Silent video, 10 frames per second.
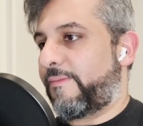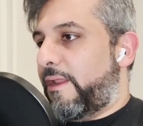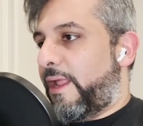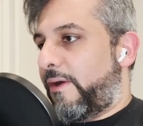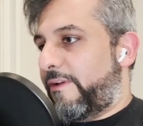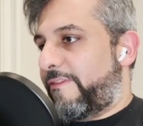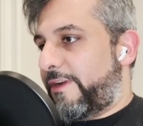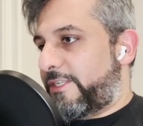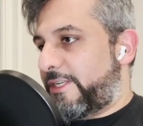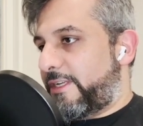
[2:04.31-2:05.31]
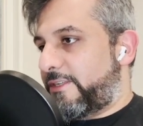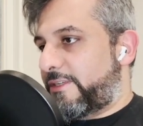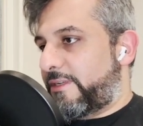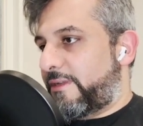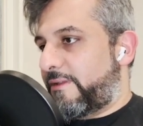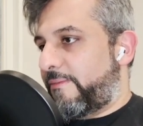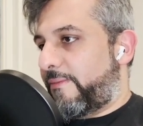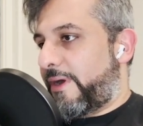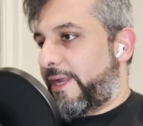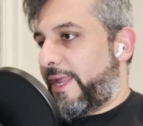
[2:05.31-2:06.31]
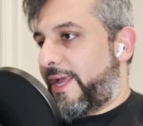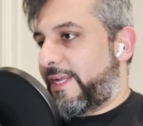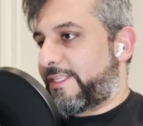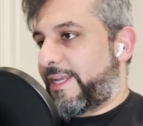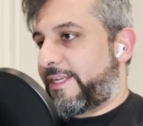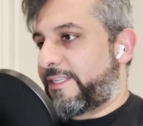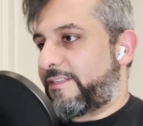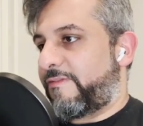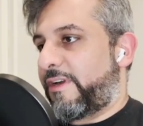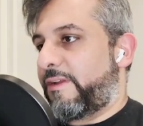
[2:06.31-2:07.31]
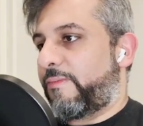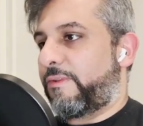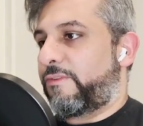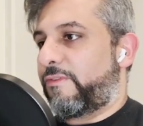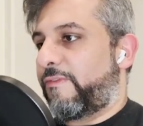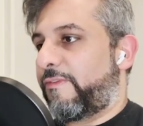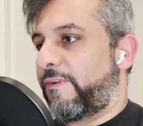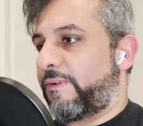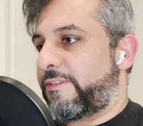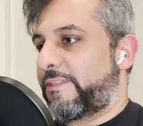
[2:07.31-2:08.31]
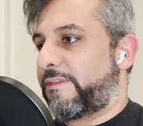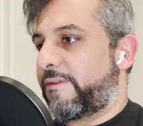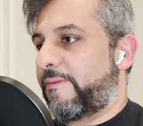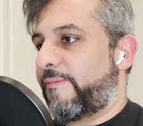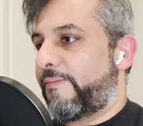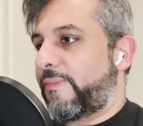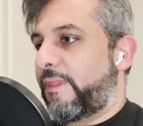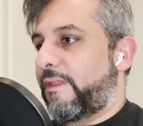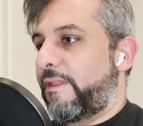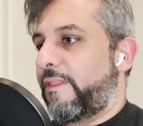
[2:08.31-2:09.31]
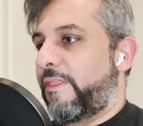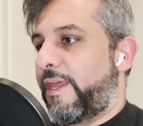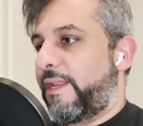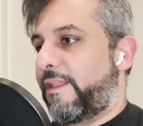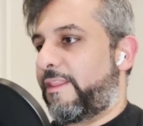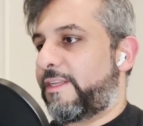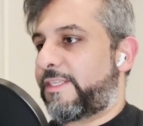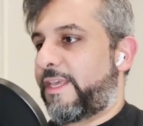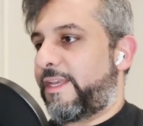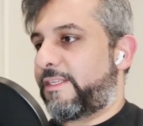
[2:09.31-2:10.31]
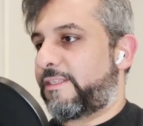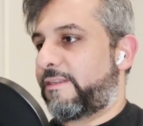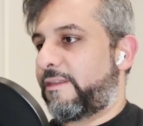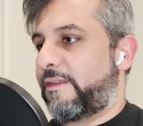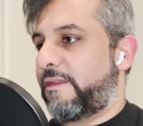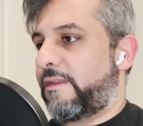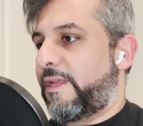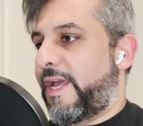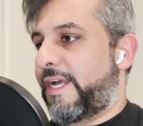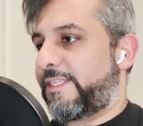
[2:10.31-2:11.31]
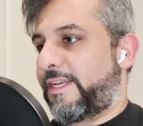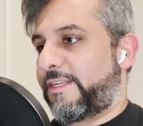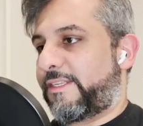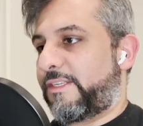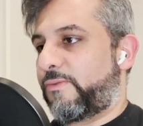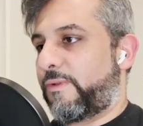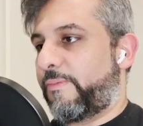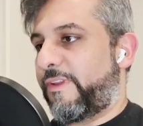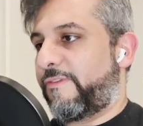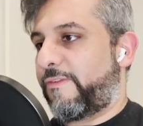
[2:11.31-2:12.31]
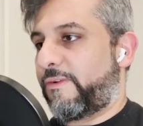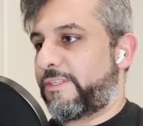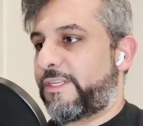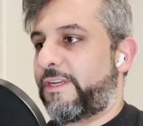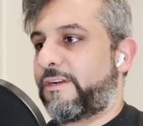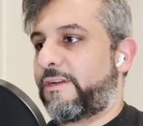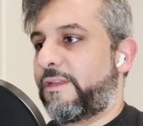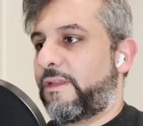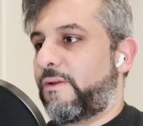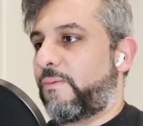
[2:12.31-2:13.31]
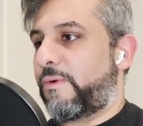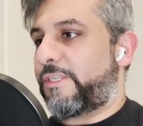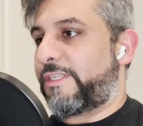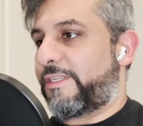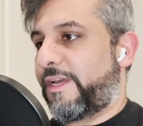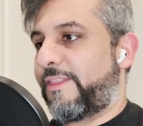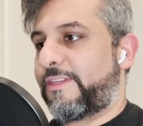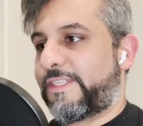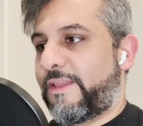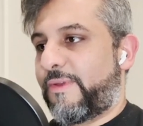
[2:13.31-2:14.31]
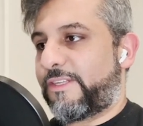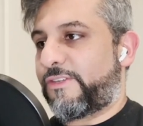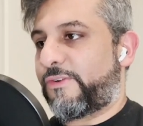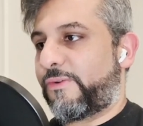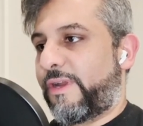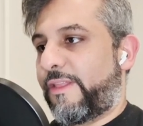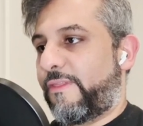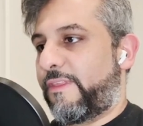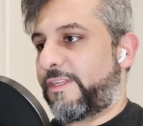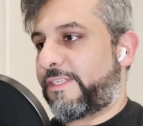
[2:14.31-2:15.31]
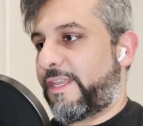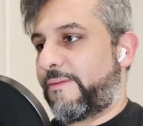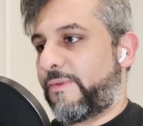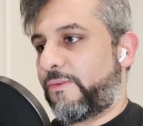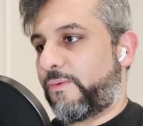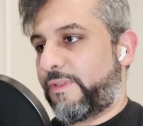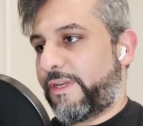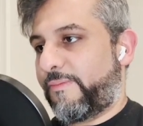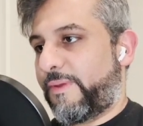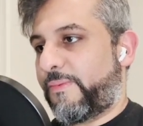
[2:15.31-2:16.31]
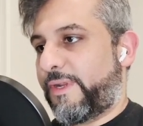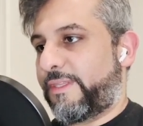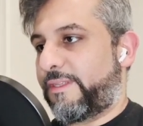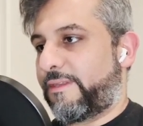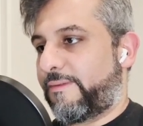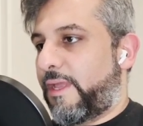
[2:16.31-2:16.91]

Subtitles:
Now if I change my has access variable to false, then in this case has access will be false here, which is not the same as true, and this statement will not be printed.